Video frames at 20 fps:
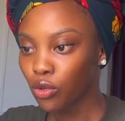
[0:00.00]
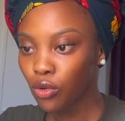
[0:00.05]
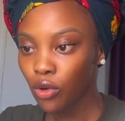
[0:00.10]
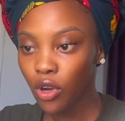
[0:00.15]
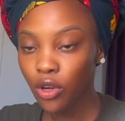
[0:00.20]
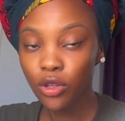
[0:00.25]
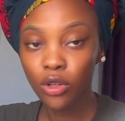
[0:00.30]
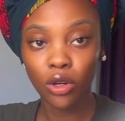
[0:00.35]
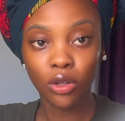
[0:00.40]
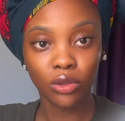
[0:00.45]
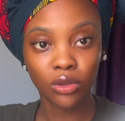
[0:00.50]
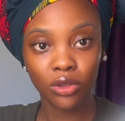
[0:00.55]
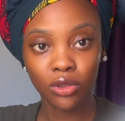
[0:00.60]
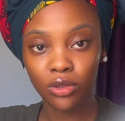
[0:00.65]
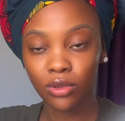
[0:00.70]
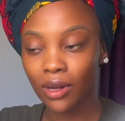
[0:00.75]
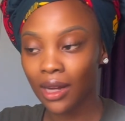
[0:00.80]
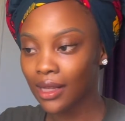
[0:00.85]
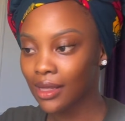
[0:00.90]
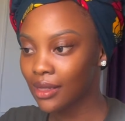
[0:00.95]
Go on your
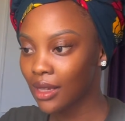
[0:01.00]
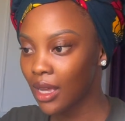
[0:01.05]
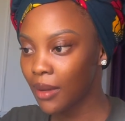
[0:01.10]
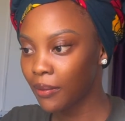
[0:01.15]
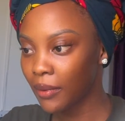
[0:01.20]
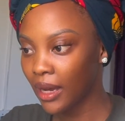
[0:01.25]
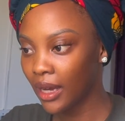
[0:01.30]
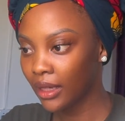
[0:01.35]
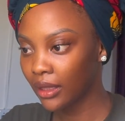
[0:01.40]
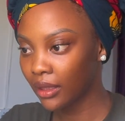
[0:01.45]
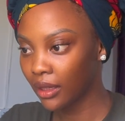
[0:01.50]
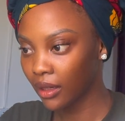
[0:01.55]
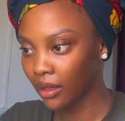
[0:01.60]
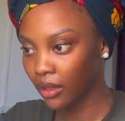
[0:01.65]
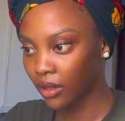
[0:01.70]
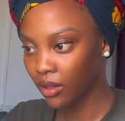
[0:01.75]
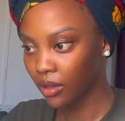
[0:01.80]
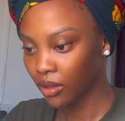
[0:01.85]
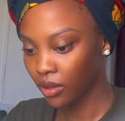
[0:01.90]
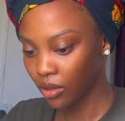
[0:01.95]
Google and type INEC.
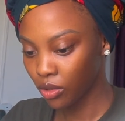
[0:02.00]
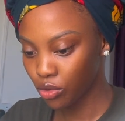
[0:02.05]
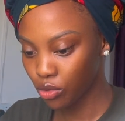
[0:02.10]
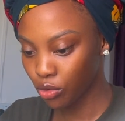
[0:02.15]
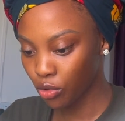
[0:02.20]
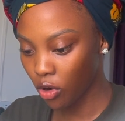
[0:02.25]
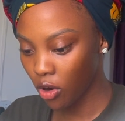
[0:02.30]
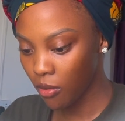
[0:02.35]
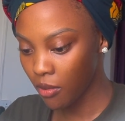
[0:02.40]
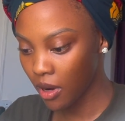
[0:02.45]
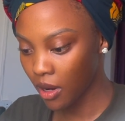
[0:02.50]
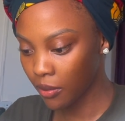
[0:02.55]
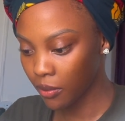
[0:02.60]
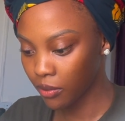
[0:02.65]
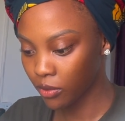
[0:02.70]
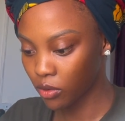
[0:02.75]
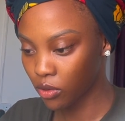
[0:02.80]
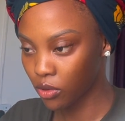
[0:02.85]
It will come up,